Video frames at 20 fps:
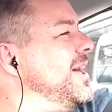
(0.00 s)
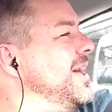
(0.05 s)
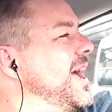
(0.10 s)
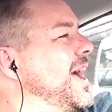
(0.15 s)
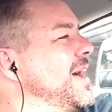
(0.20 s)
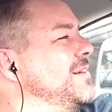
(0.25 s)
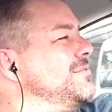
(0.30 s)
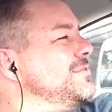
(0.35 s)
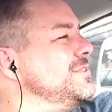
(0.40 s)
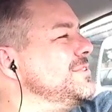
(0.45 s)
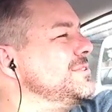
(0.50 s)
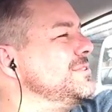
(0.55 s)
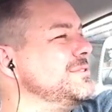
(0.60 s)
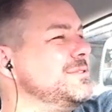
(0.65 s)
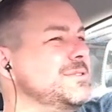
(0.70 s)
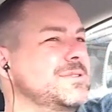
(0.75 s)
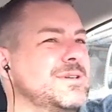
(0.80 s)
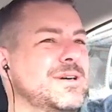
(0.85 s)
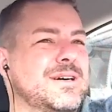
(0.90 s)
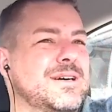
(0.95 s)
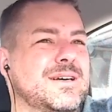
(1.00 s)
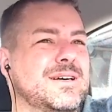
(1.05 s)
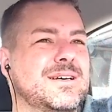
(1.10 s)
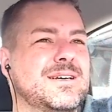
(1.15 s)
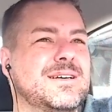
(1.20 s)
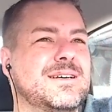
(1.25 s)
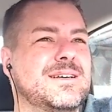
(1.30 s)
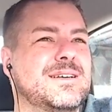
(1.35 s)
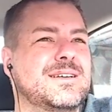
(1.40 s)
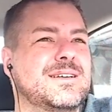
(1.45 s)
don't have to
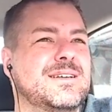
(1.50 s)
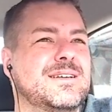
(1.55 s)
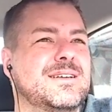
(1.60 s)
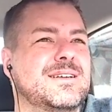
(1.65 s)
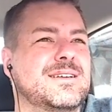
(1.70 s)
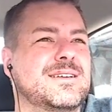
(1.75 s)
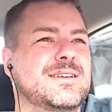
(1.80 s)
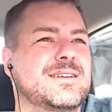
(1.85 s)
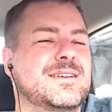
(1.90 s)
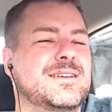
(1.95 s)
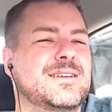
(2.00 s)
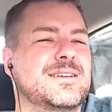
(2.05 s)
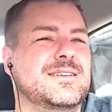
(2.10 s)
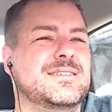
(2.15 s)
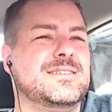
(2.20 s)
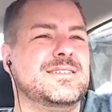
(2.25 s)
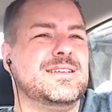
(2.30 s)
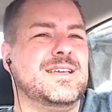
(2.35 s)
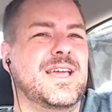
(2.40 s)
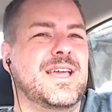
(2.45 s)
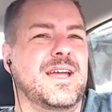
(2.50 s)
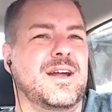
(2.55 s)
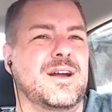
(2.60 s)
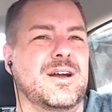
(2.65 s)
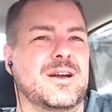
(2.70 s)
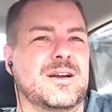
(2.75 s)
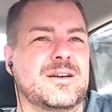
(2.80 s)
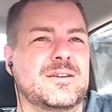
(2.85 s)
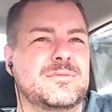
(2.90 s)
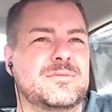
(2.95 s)

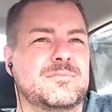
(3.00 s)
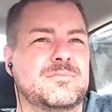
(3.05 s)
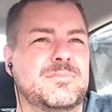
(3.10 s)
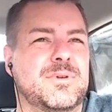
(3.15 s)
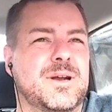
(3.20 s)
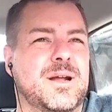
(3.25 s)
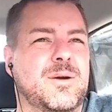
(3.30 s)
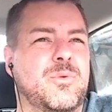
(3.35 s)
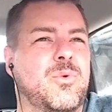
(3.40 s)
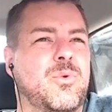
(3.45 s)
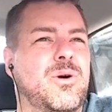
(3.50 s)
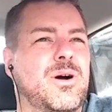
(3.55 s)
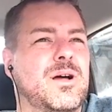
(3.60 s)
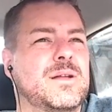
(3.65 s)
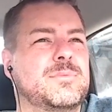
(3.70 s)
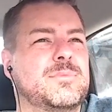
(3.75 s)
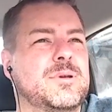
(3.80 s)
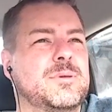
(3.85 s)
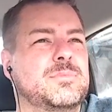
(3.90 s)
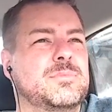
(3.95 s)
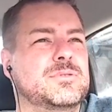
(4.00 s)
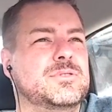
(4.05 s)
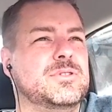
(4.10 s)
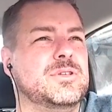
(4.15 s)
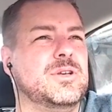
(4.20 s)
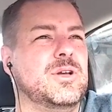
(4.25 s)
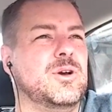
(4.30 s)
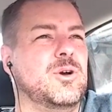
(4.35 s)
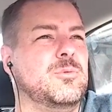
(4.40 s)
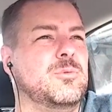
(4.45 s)
care, but I want people
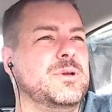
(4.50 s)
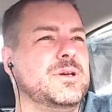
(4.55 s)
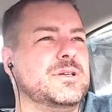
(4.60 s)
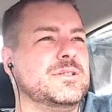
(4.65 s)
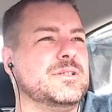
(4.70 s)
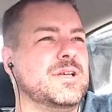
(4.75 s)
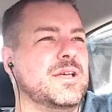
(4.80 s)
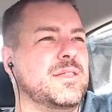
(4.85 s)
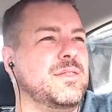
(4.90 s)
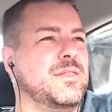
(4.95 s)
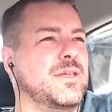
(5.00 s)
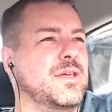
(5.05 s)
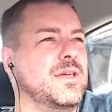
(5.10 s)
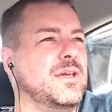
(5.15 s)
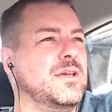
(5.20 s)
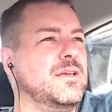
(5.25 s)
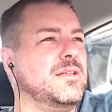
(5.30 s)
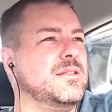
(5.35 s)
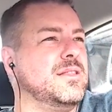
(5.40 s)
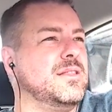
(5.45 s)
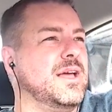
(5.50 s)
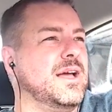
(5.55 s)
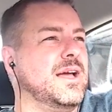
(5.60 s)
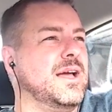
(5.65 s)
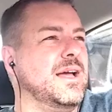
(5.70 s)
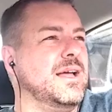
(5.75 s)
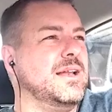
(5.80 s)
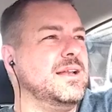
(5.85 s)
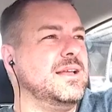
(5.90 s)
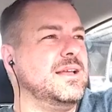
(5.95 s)
to know, because I think
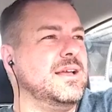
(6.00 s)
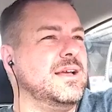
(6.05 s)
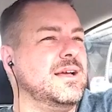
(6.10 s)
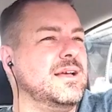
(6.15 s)
that